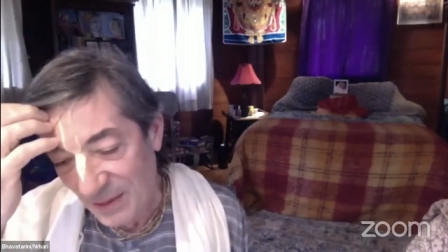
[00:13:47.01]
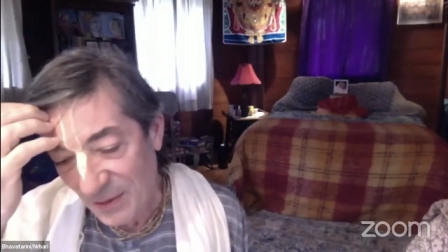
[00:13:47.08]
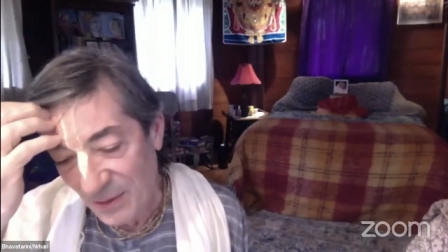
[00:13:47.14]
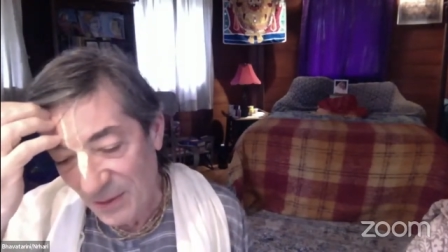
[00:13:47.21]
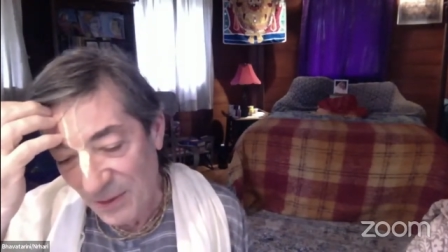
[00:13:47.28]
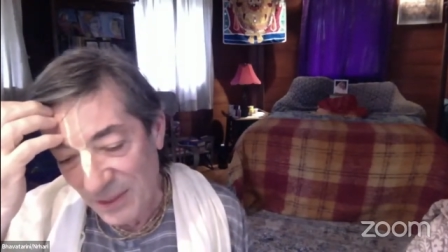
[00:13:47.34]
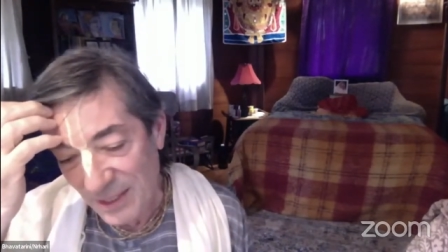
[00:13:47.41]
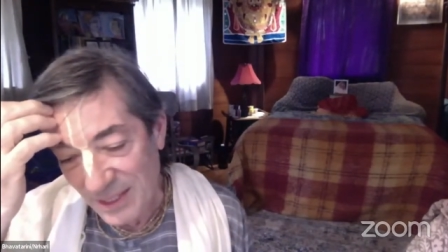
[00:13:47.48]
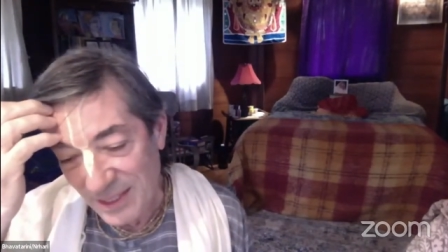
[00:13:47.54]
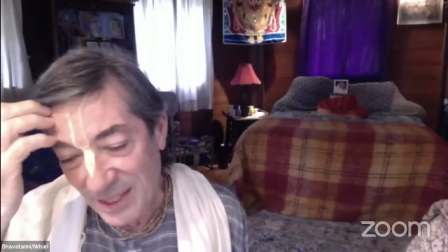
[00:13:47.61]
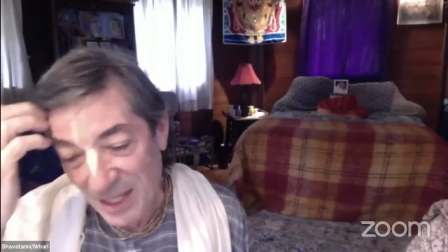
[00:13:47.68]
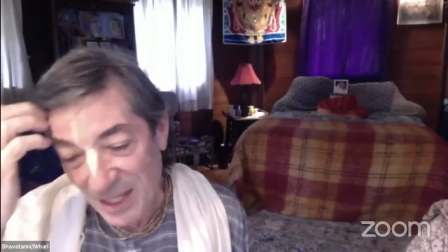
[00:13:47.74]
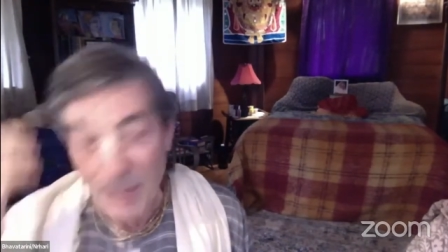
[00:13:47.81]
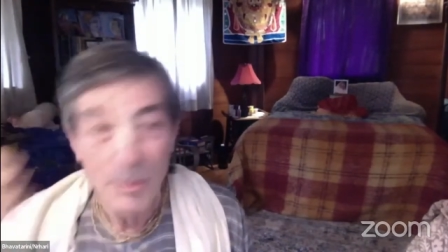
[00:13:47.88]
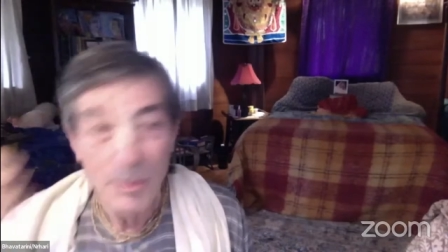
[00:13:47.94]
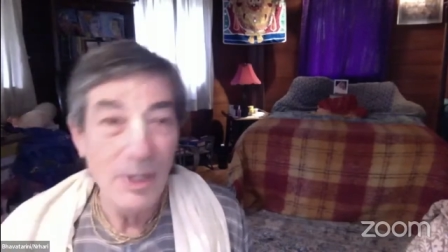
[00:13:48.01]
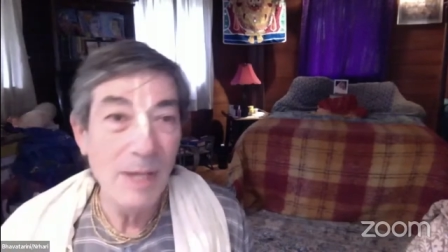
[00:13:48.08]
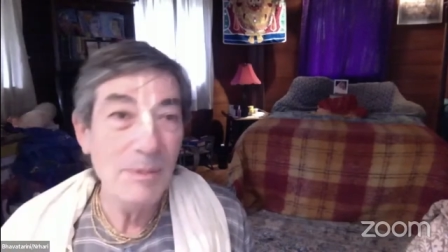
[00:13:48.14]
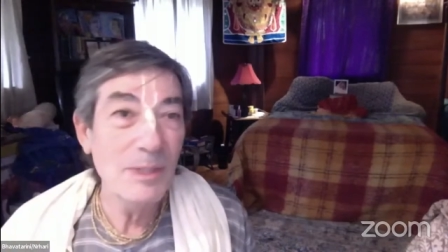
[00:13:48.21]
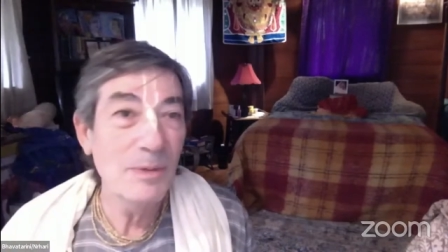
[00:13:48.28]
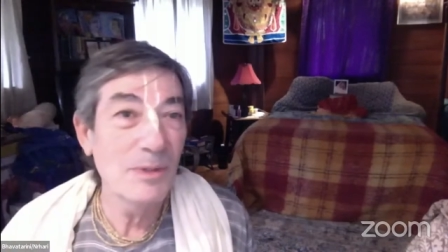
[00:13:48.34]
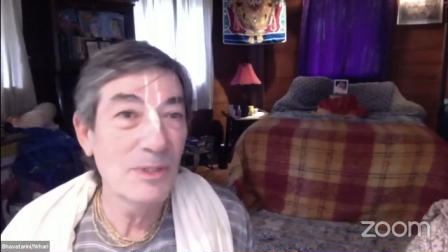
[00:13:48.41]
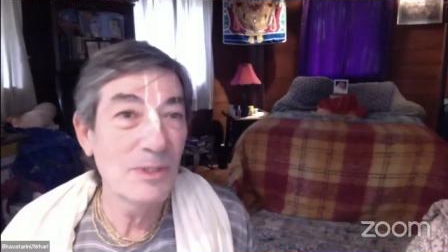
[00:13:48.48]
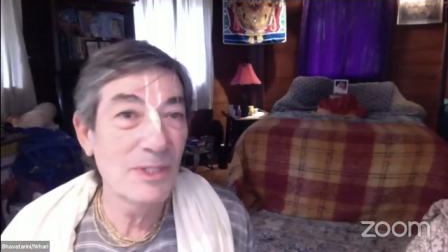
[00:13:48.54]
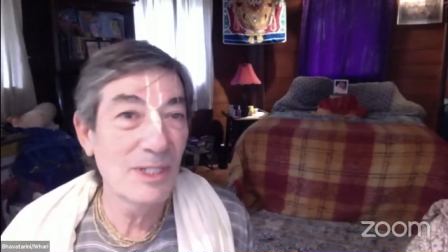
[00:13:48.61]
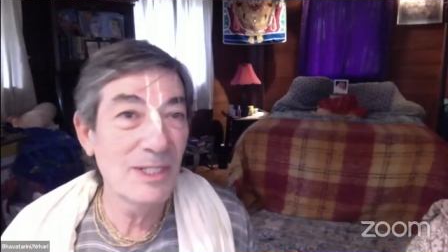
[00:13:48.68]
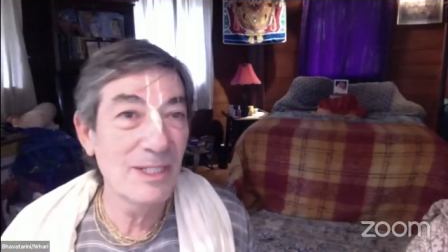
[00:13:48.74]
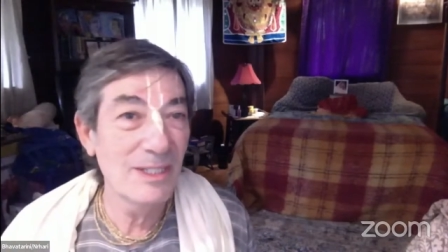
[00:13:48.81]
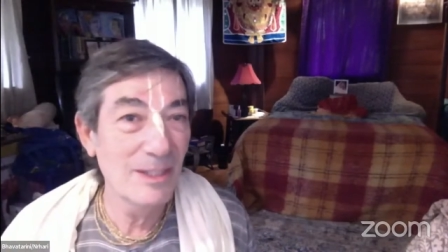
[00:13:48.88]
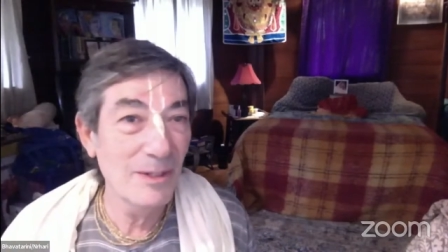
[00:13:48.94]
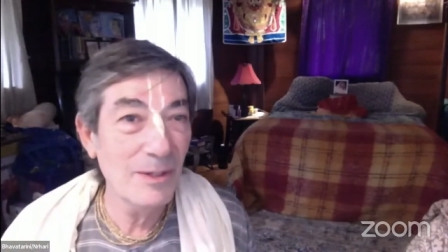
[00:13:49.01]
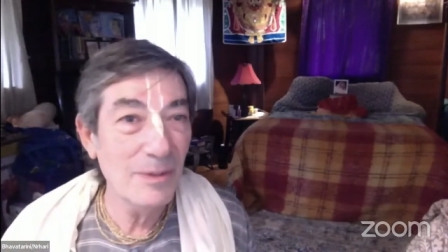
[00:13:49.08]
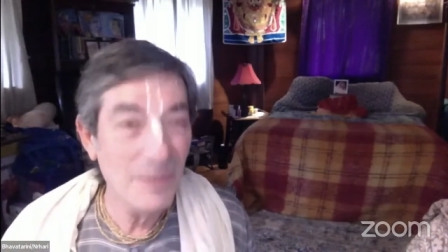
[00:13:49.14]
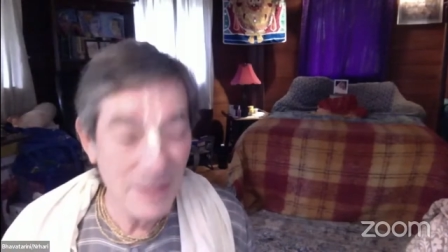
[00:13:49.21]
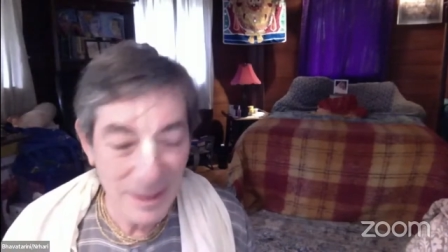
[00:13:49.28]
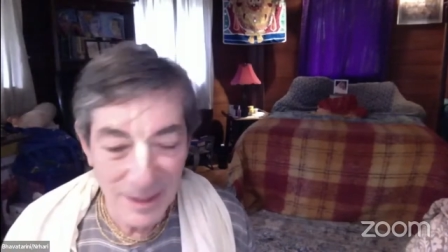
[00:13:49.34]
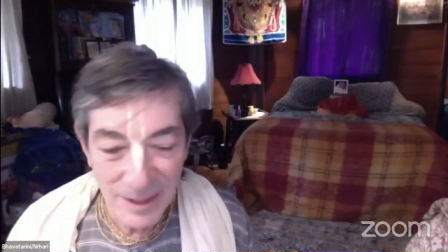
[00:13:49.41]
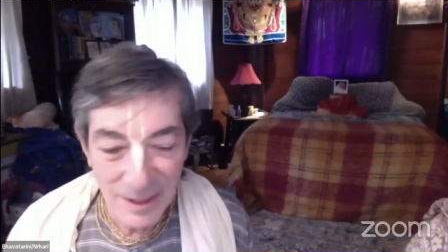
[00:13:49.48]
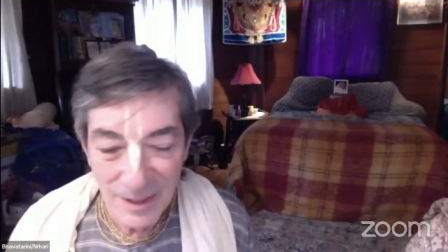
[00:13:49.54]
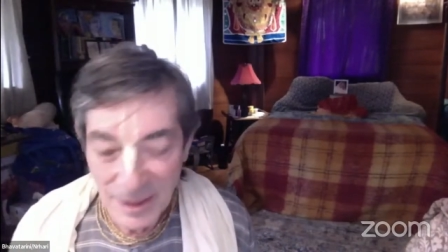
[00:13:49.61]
all this. Perhaps it was just nerves,